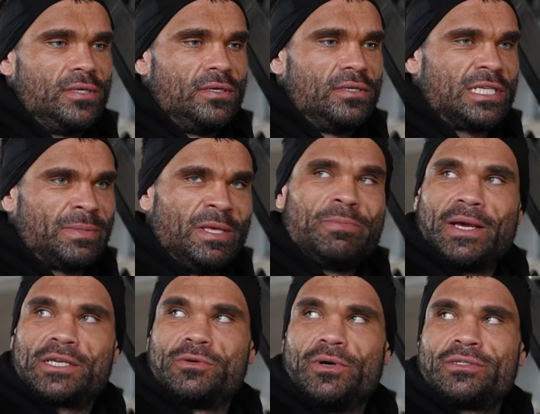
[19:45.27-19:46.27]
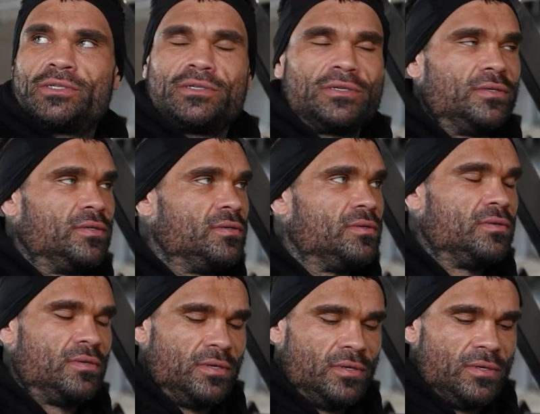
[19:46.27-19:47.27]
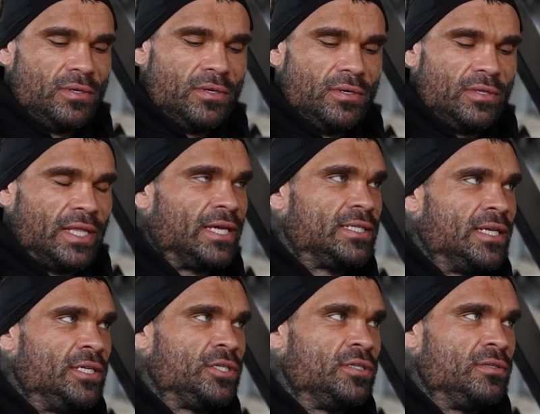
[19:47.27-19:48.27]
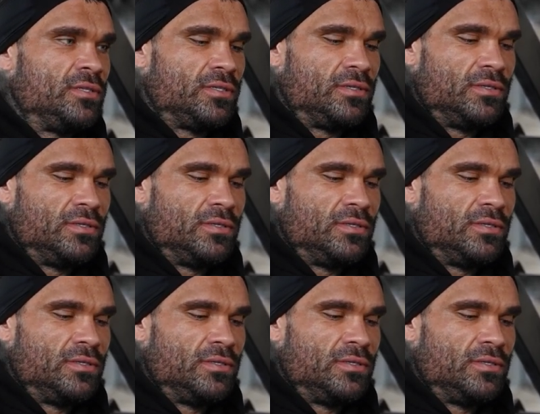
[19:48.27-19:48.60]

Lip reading: Smith back squats, leg extensions.